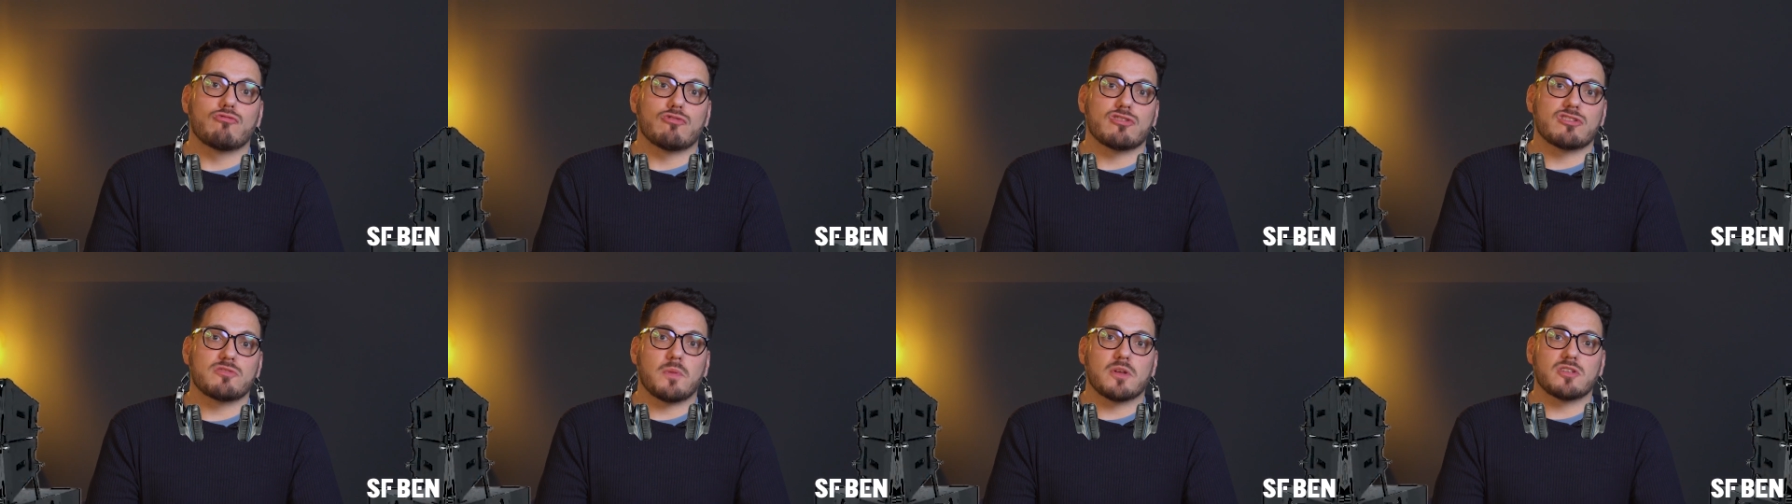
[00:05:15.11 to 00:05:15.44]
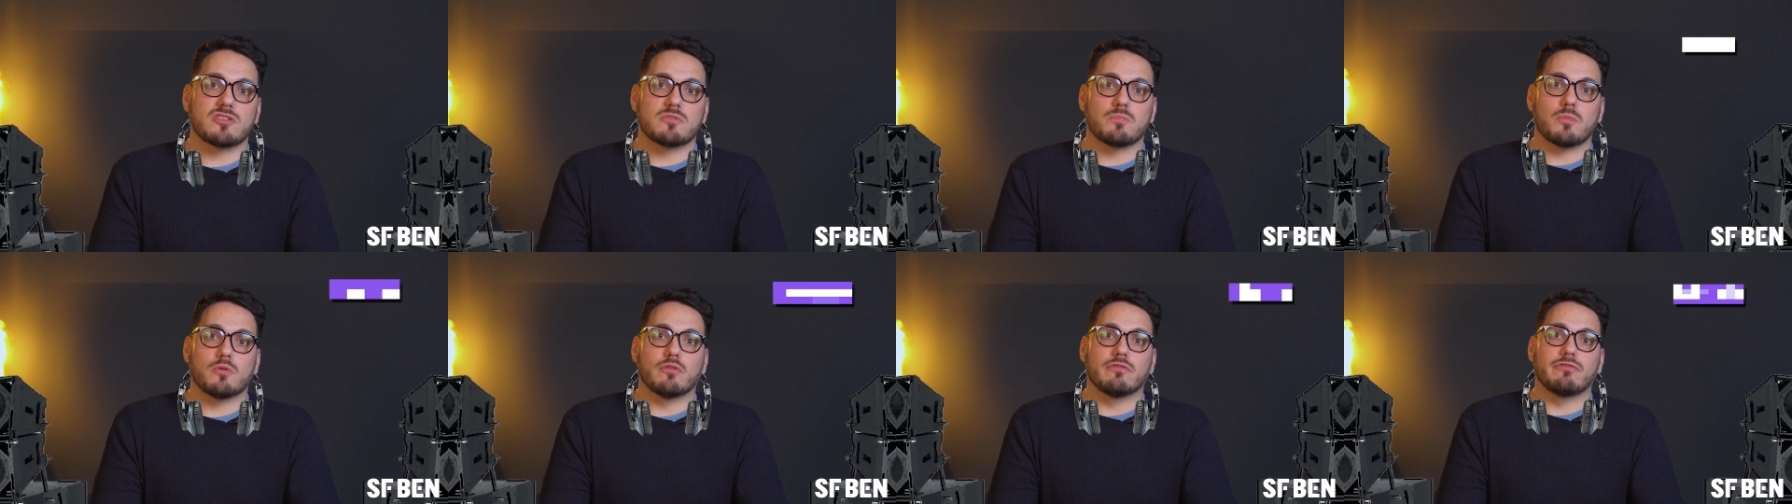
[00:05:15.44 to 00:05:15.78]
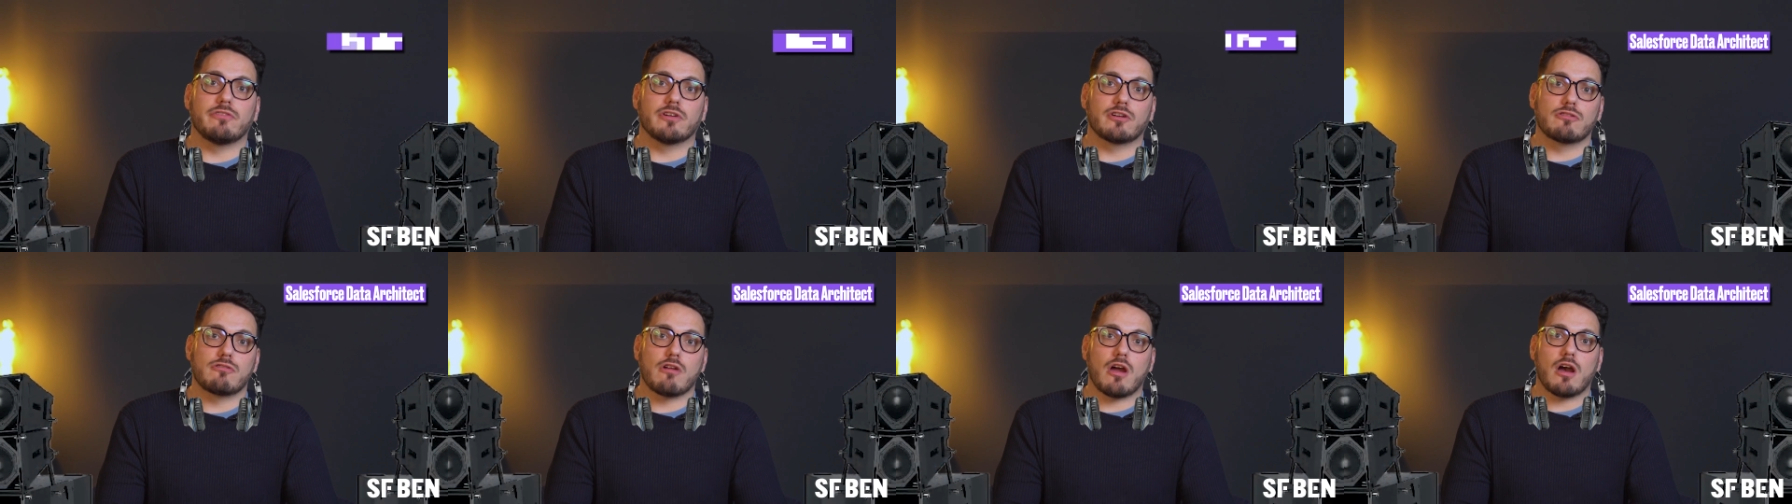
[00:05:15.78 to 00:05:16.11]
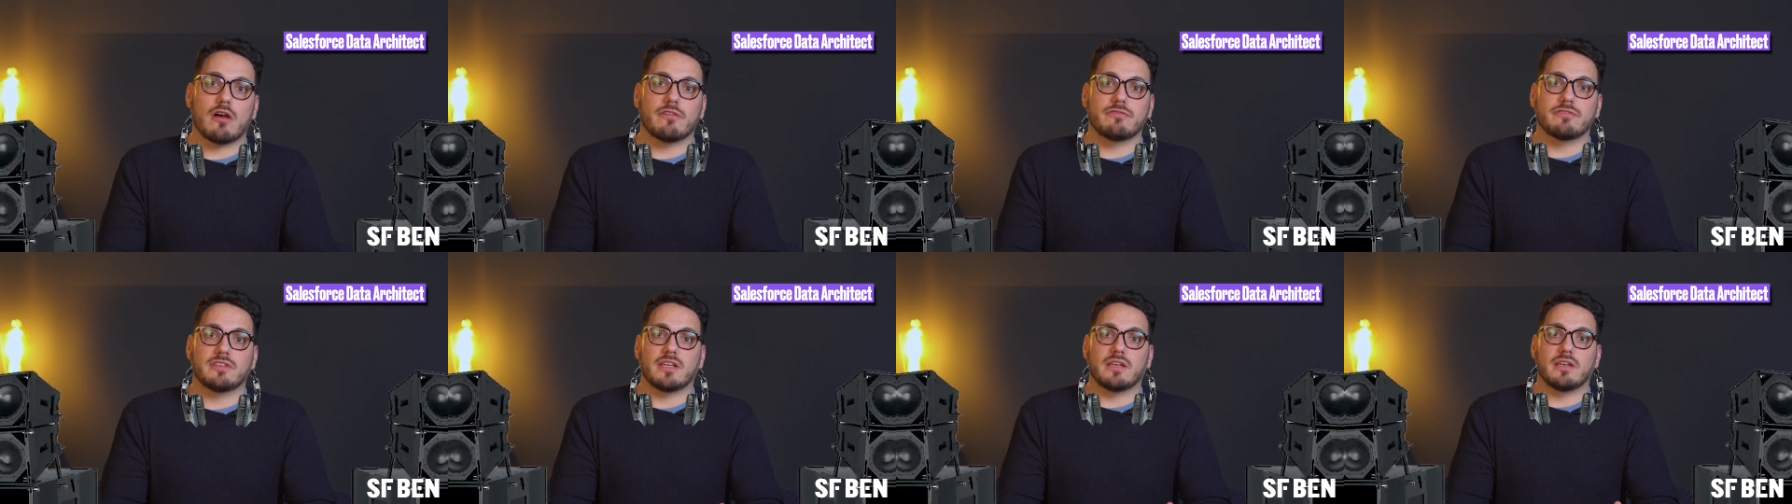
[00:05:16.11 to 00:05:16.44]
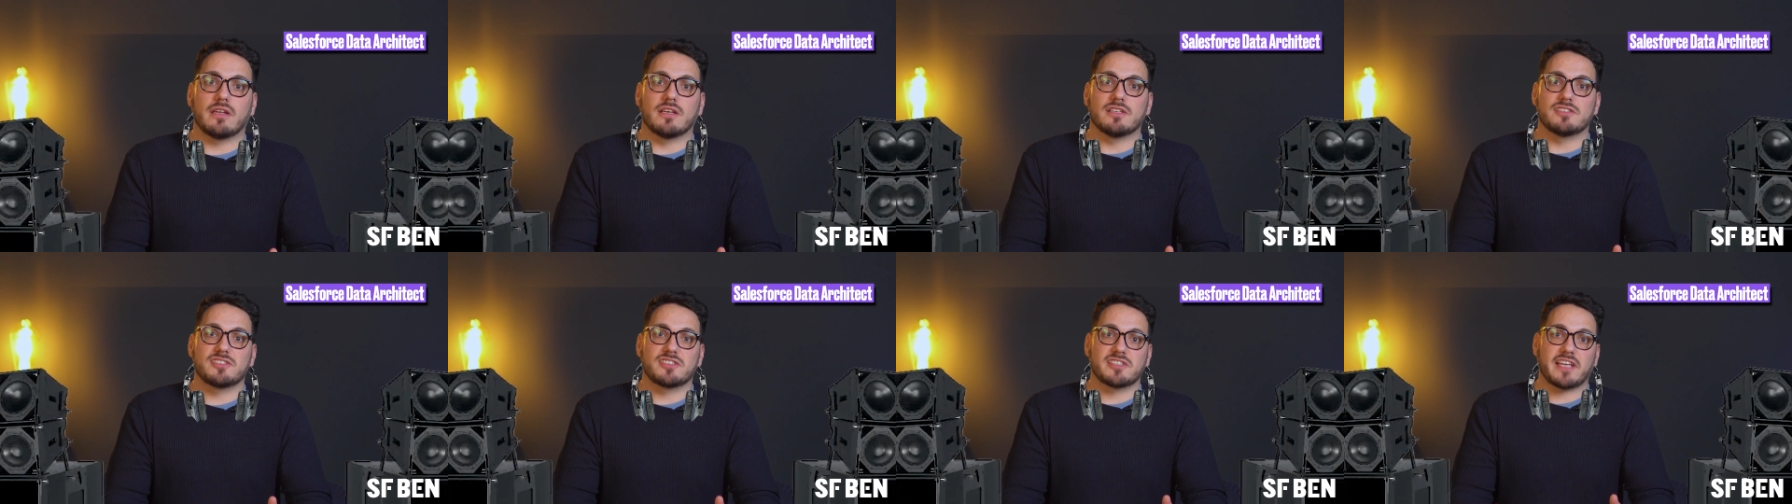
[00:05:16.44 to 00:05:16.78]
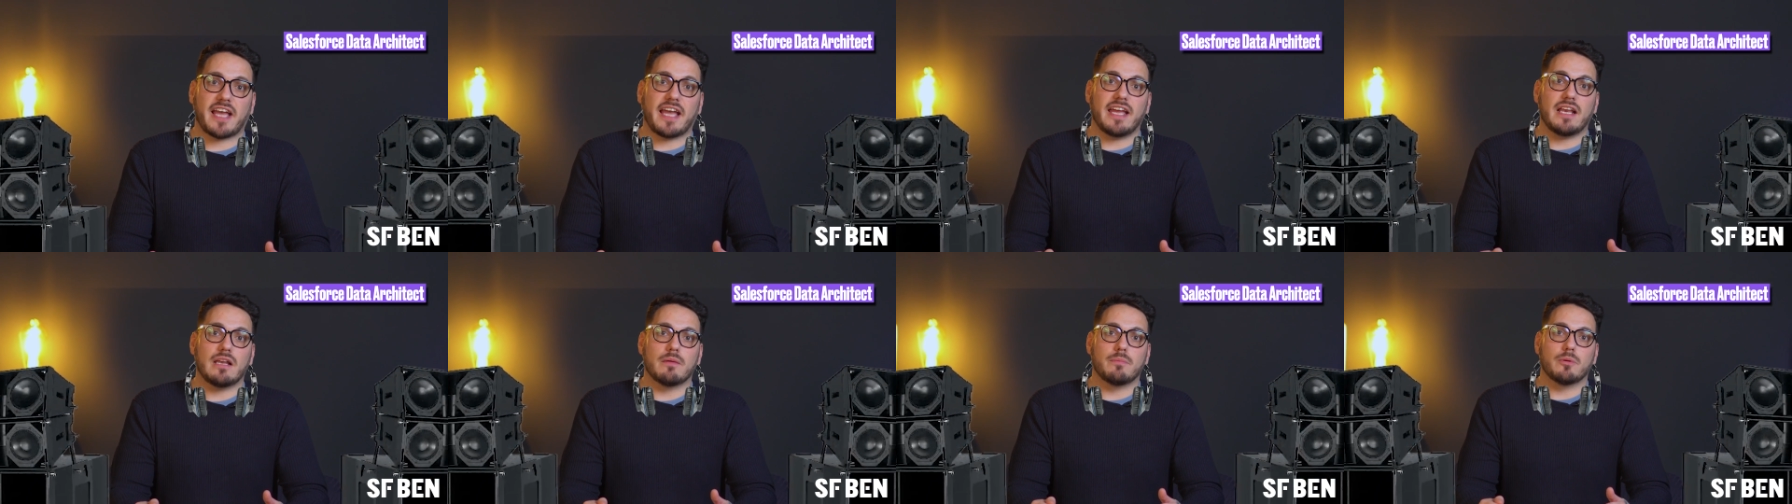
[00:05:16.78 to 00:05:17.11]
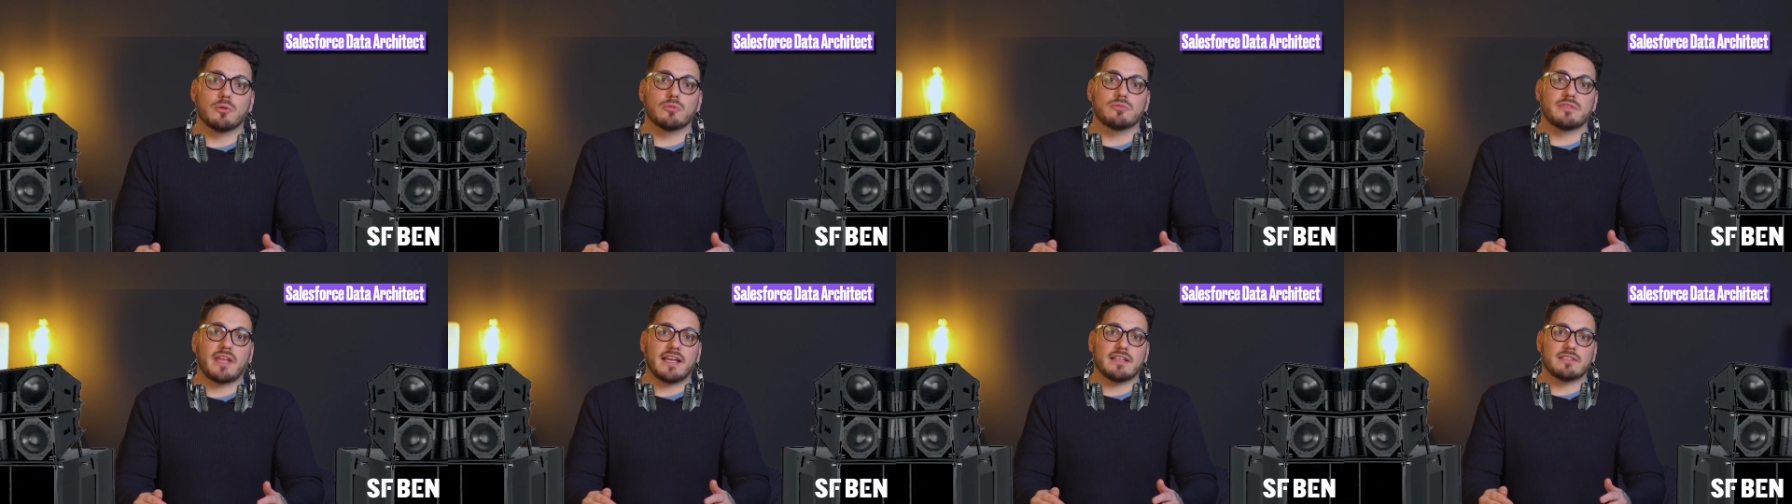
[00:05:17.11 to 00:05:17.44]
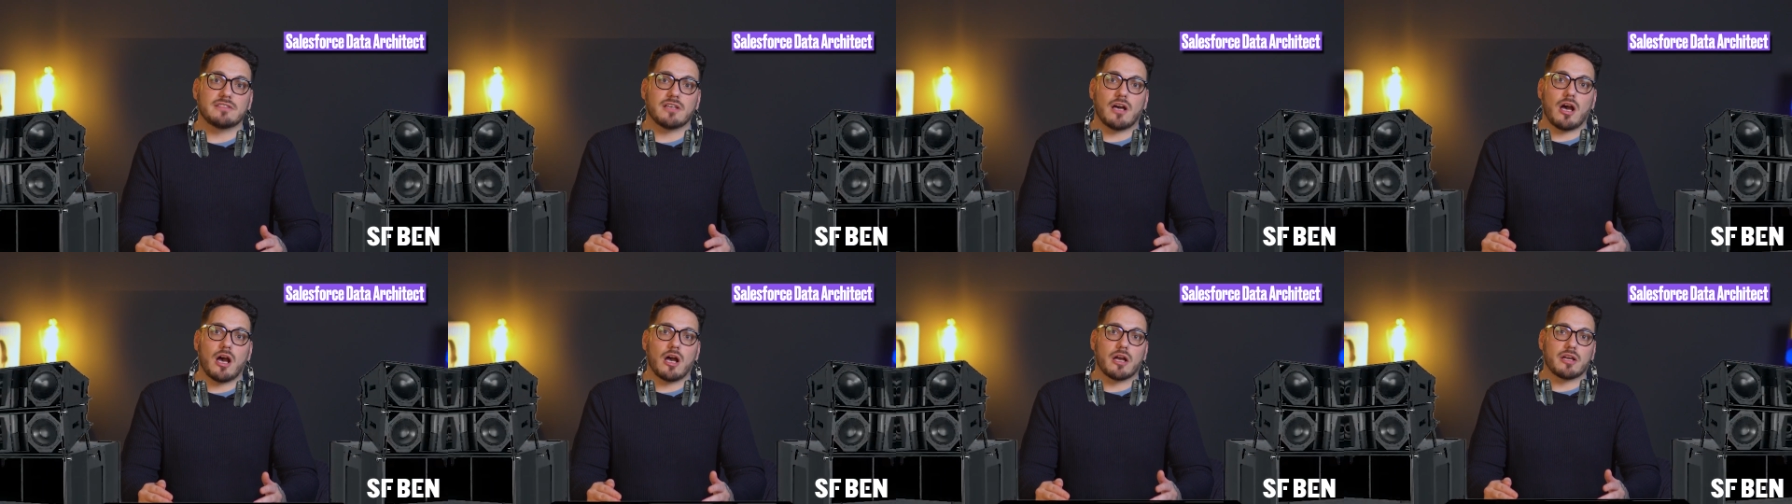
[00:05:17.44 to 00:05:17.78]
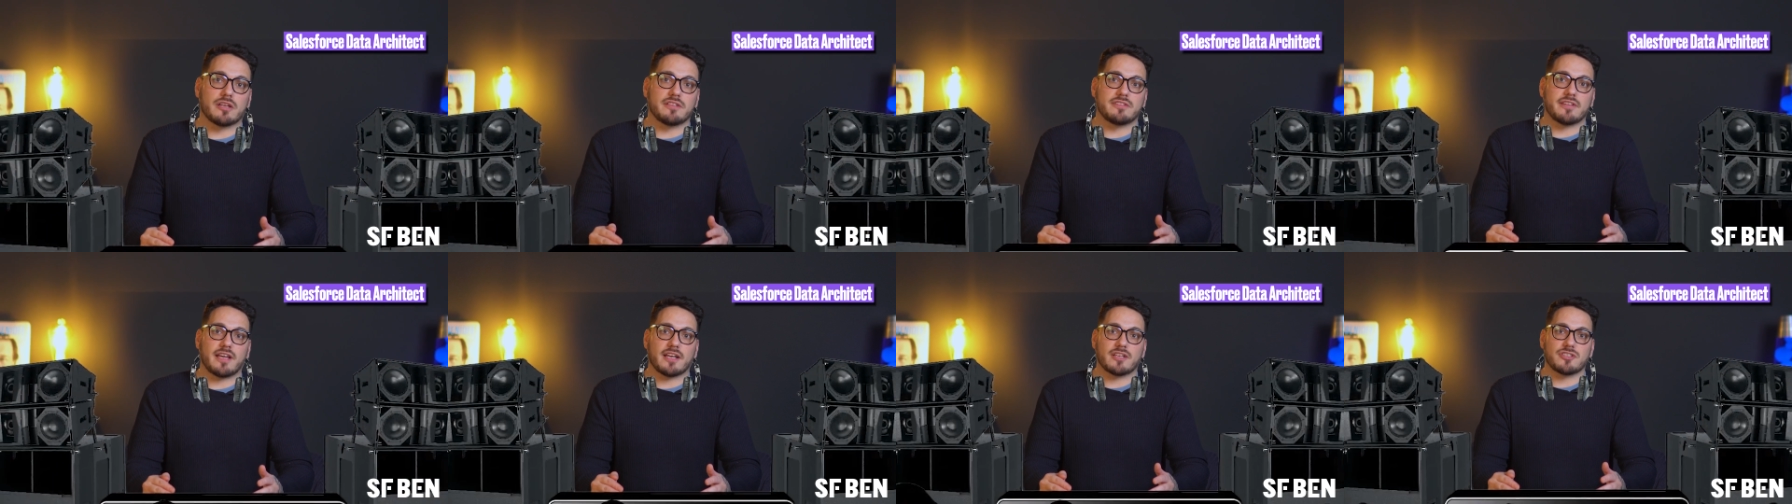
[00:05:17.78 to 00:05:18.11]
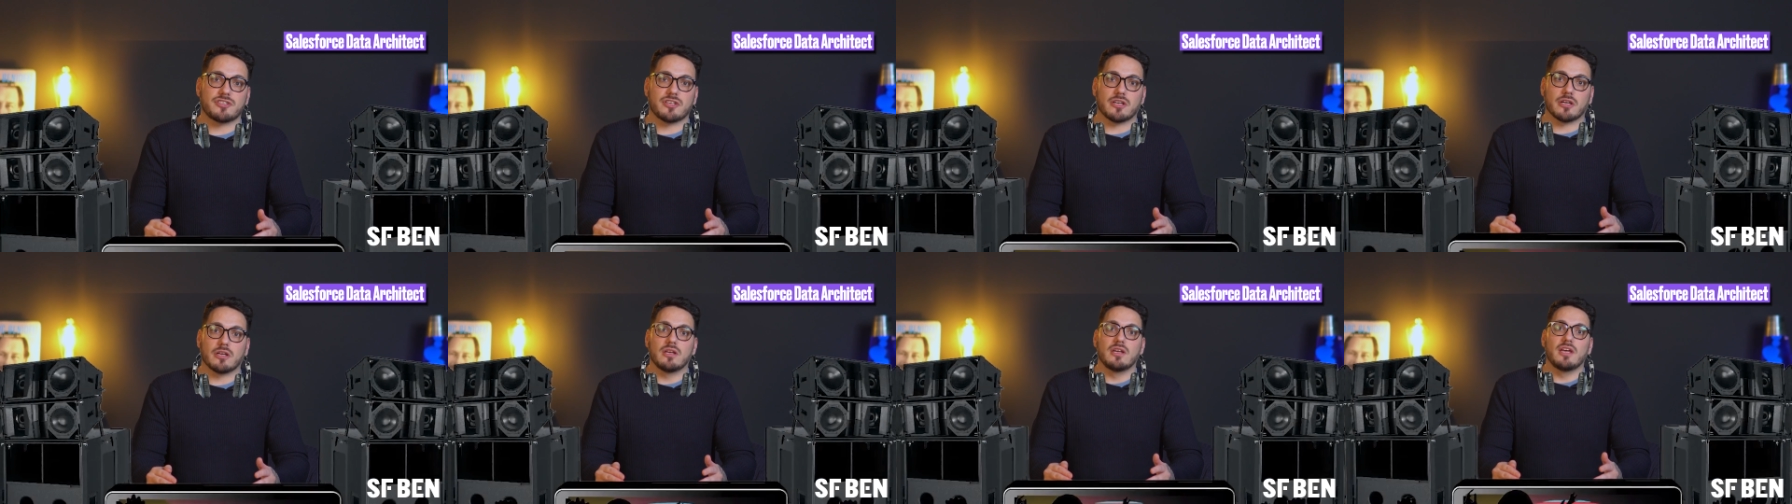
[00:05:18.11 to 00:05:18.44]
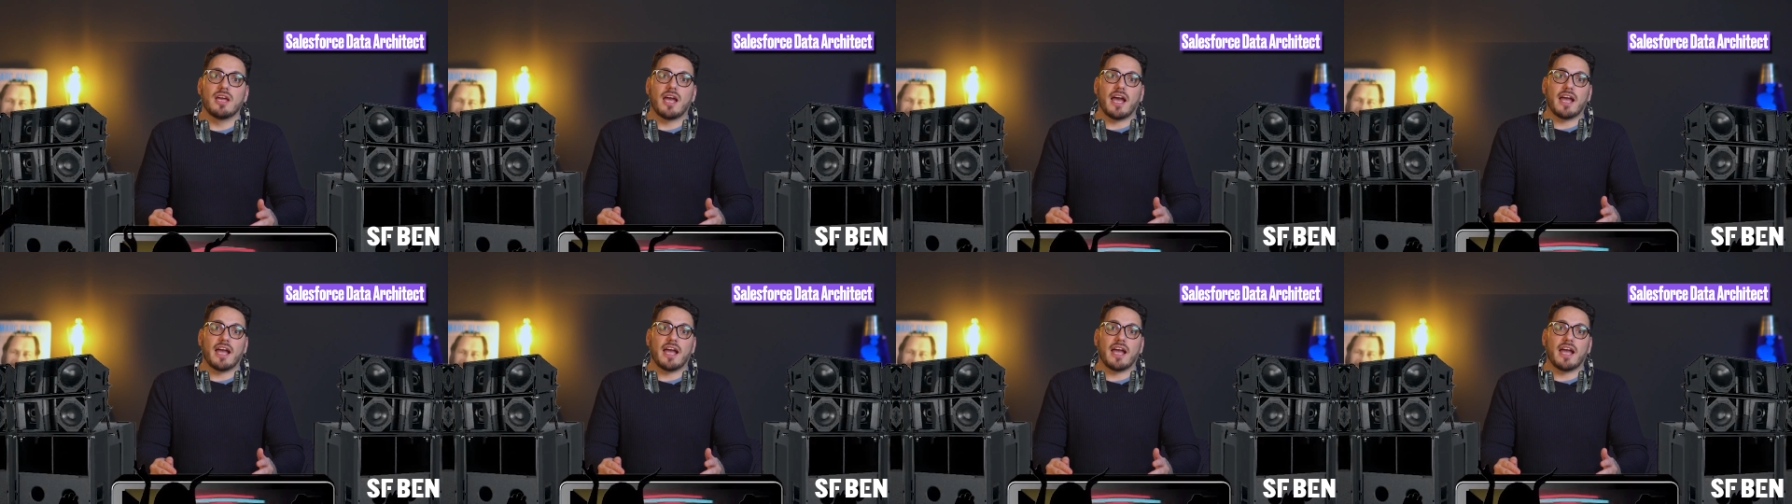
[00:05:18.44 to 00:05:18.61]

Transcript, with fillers: responsible for crafting a scalable data architecture